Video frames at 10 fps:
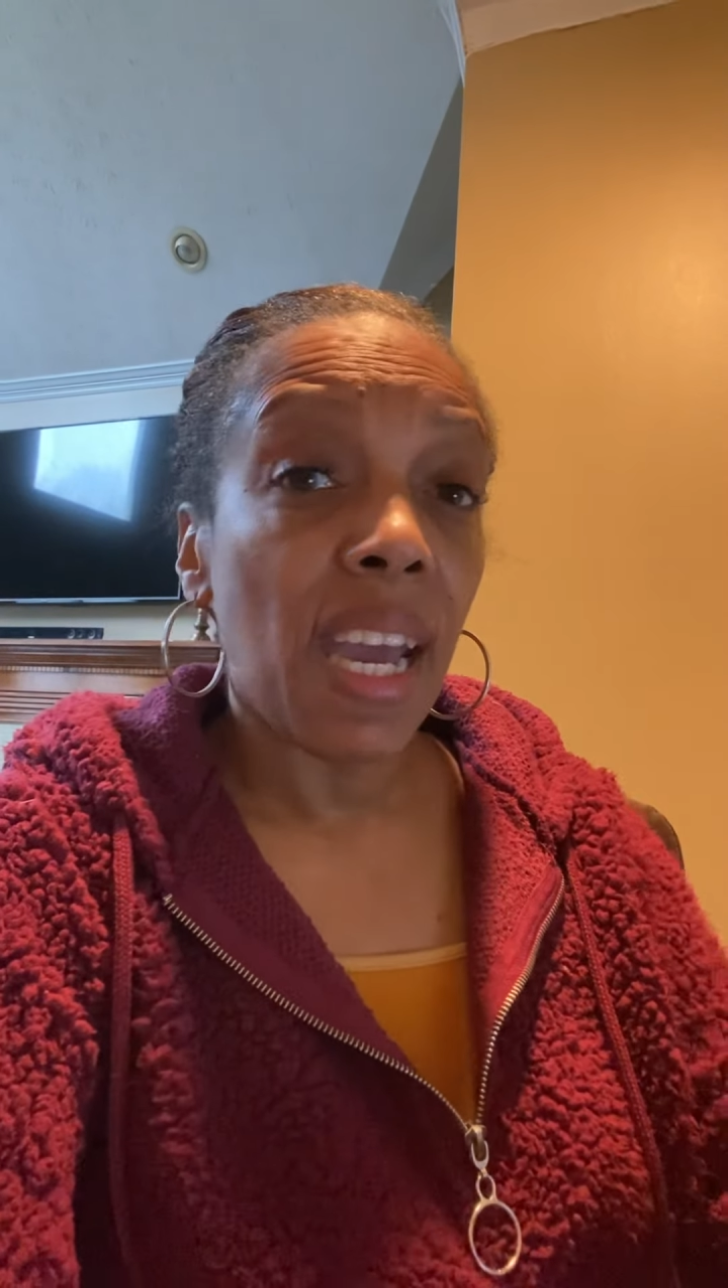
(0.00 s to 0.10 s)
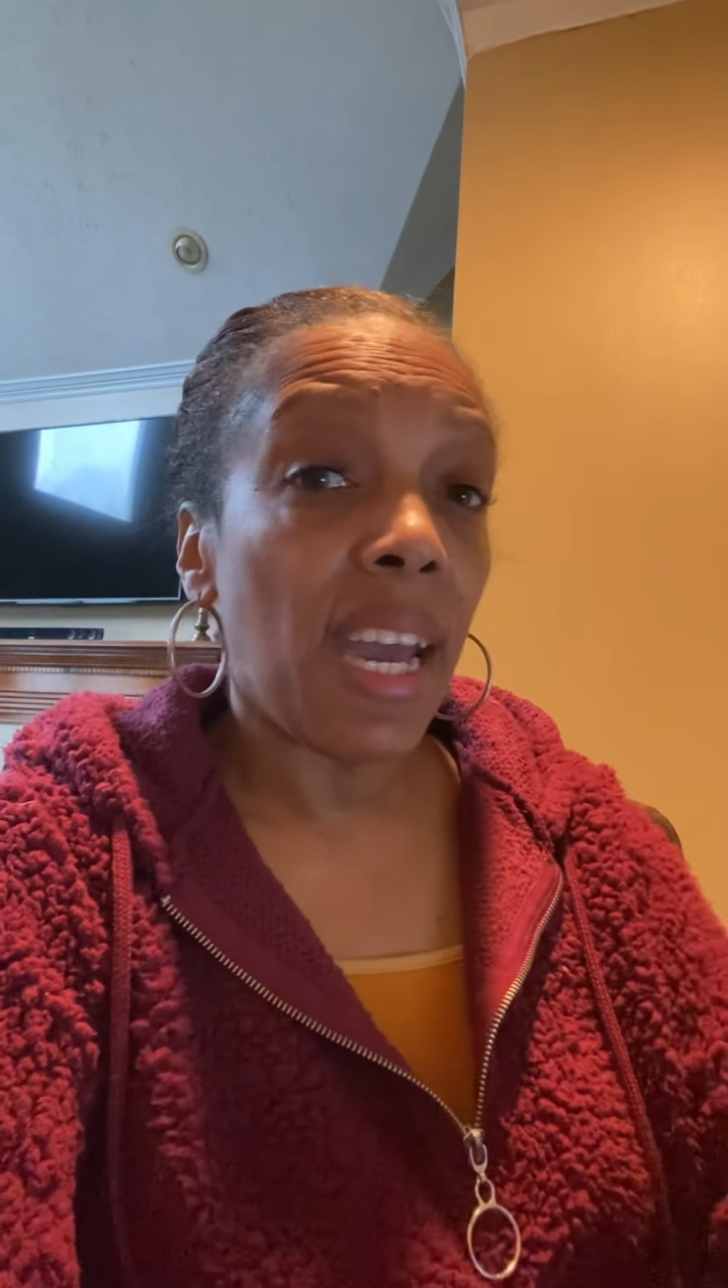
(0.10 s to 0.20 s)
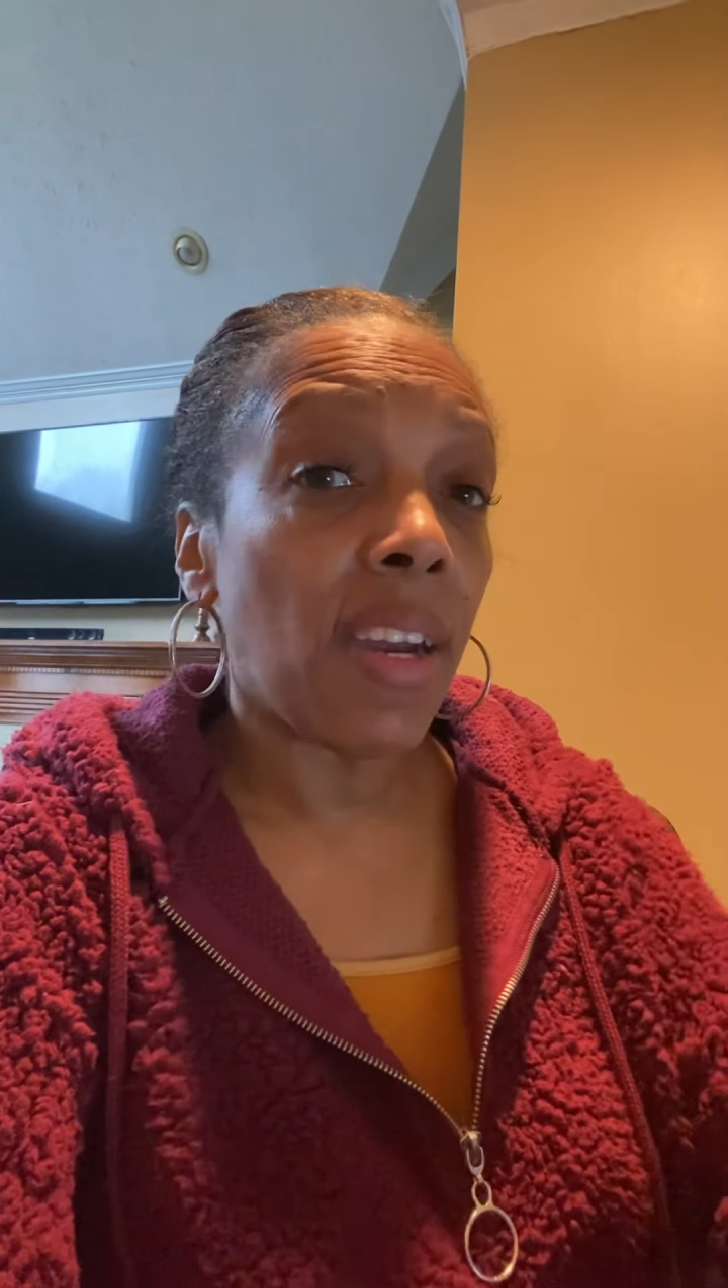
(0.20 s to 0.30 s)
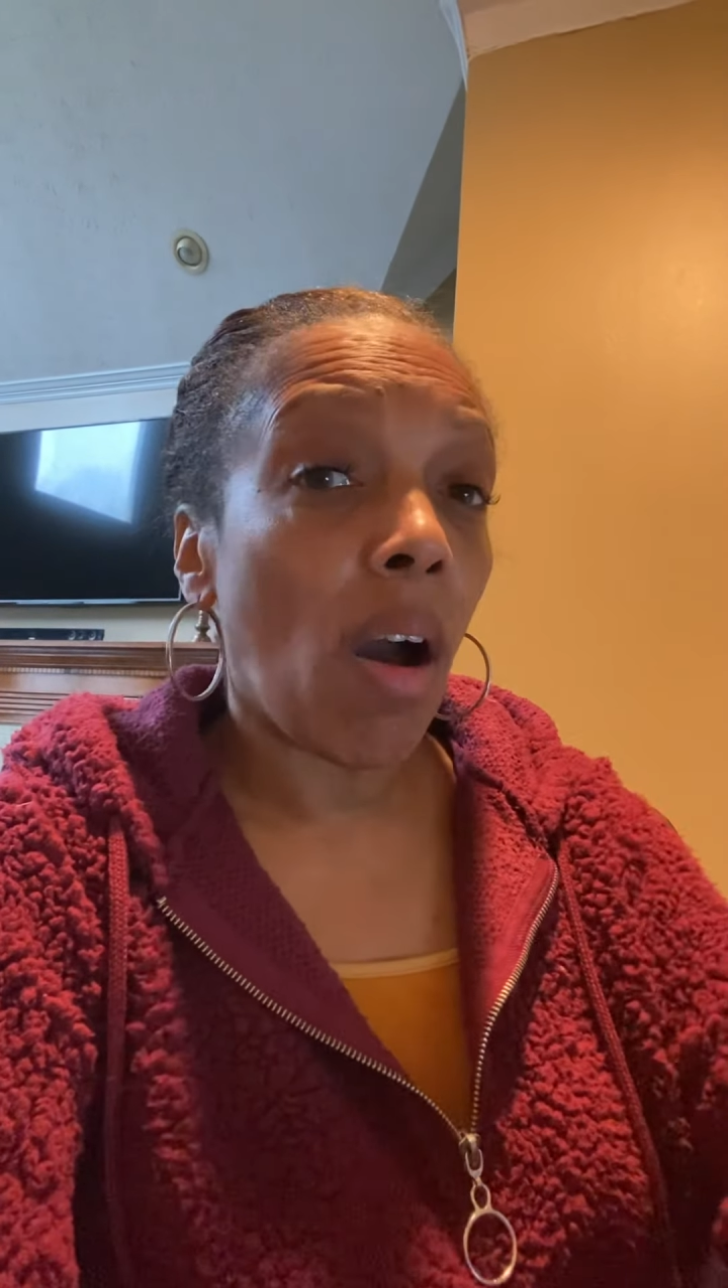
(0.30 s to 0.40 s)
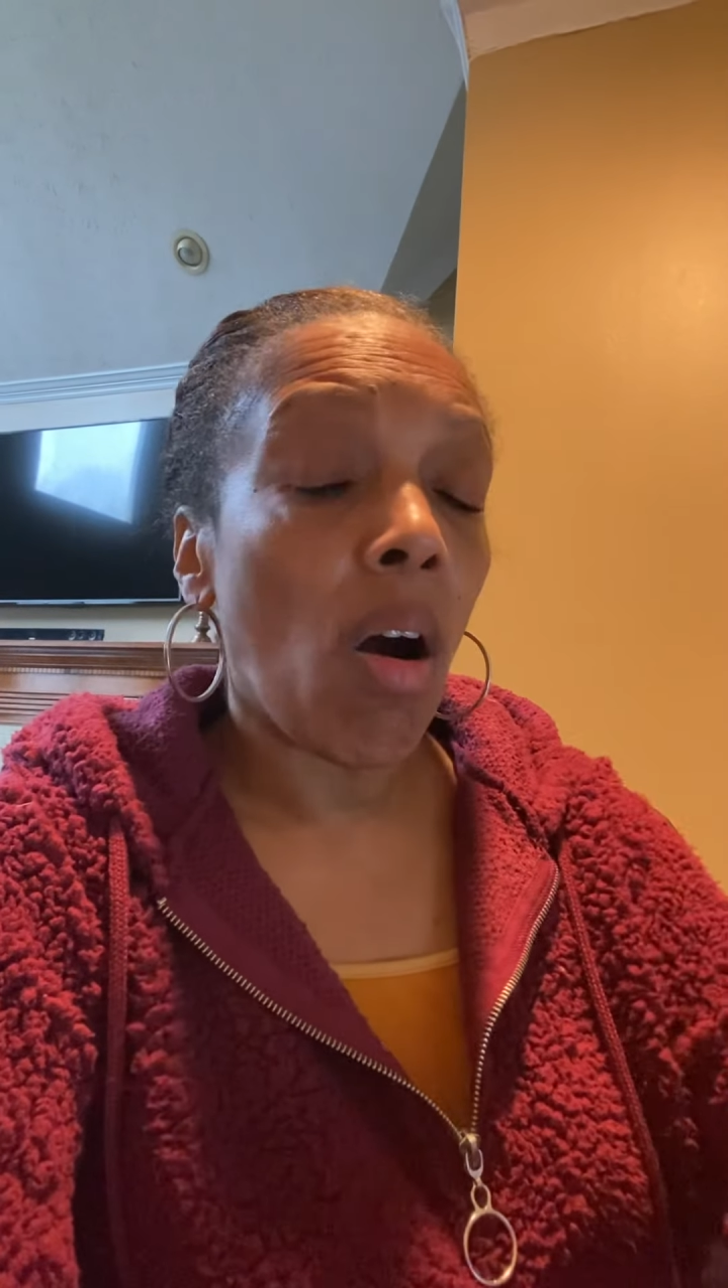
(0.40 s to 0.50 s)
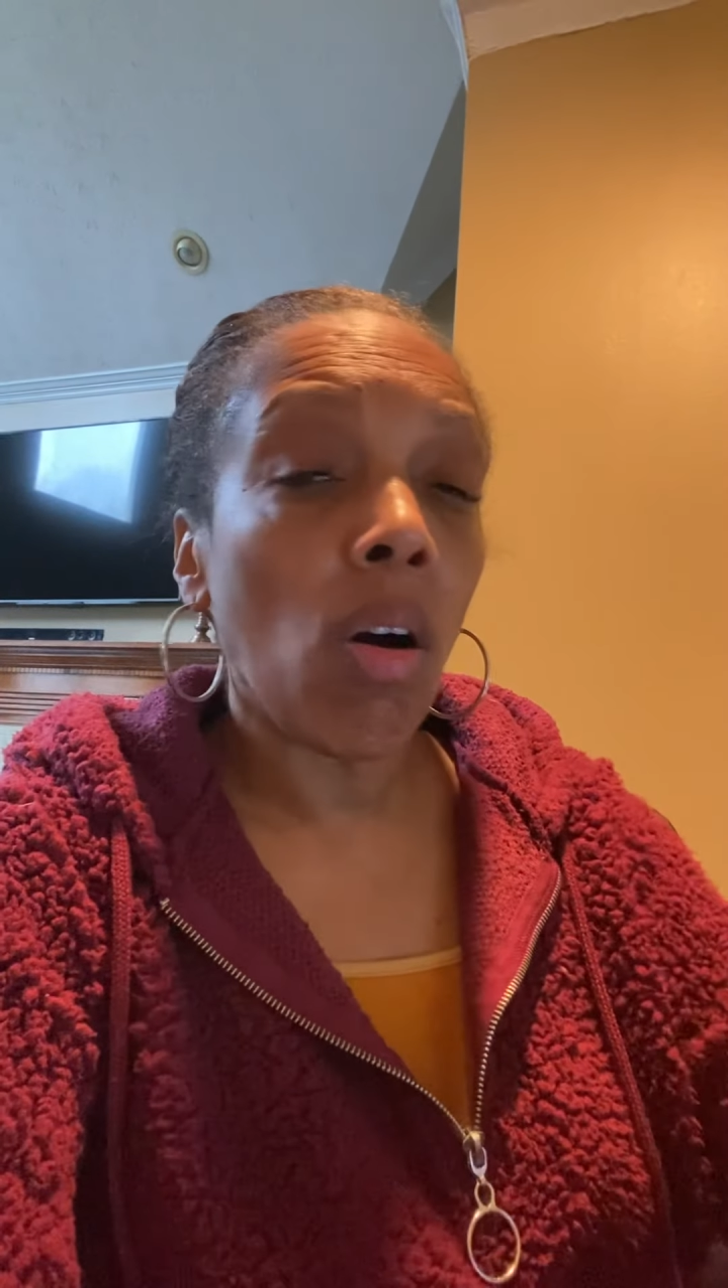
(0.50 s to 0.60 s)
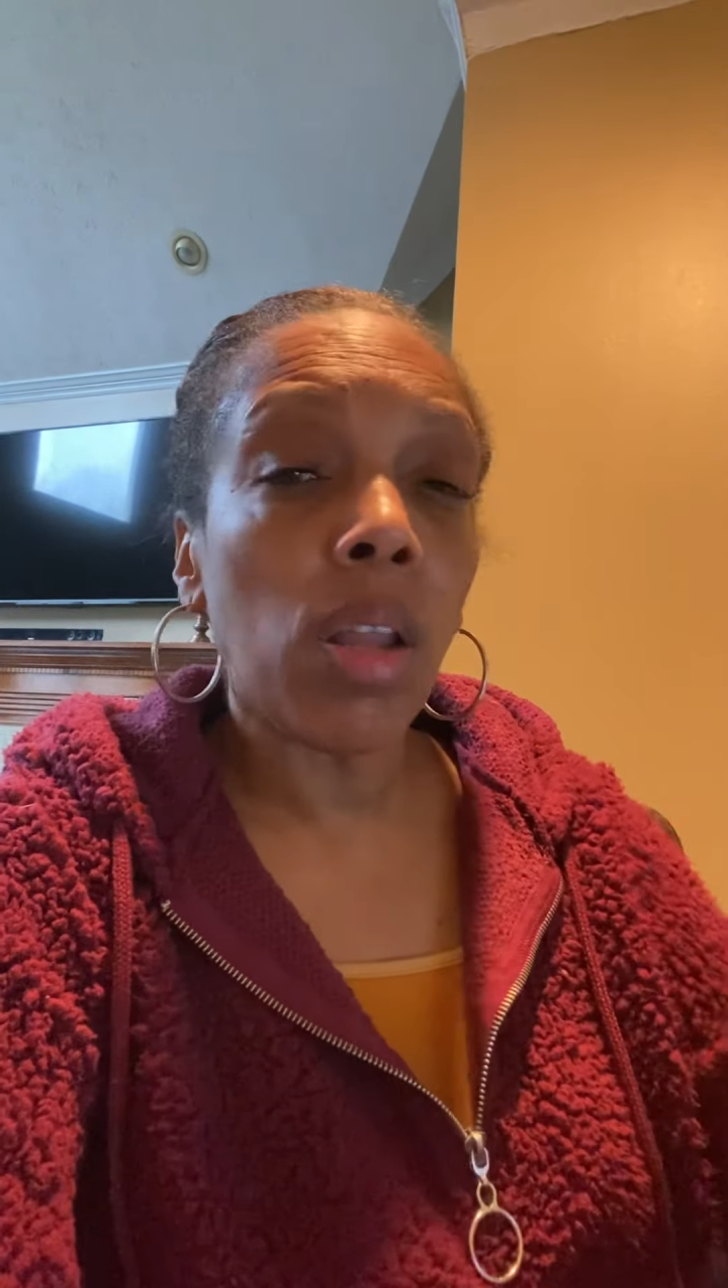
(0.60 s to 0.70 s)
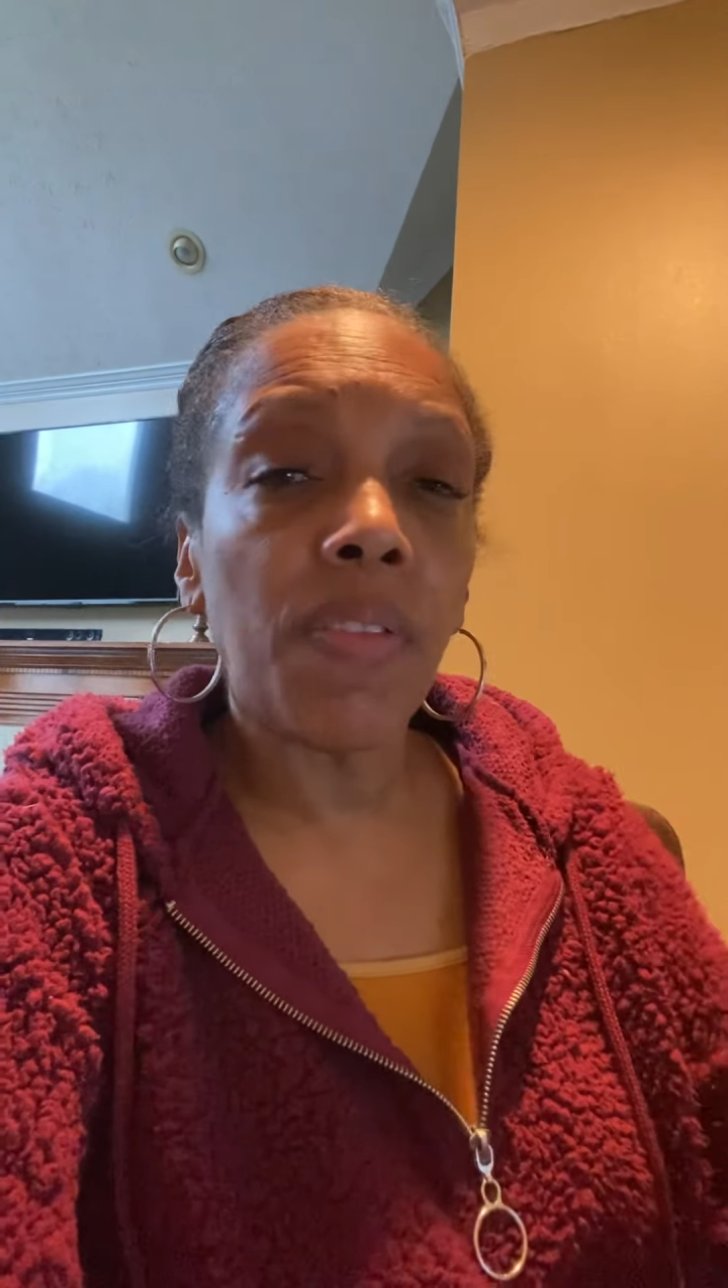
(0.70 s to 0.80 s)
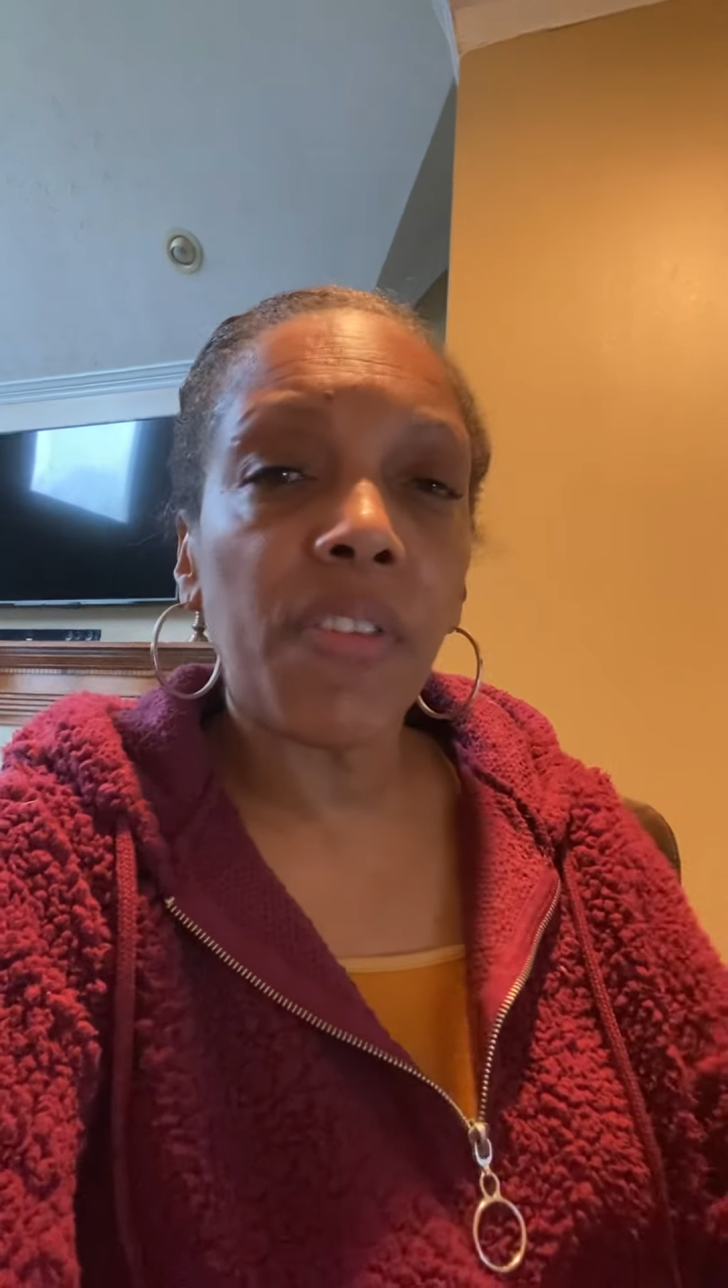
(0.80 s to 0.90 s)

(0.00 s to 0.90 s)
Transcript: and all of the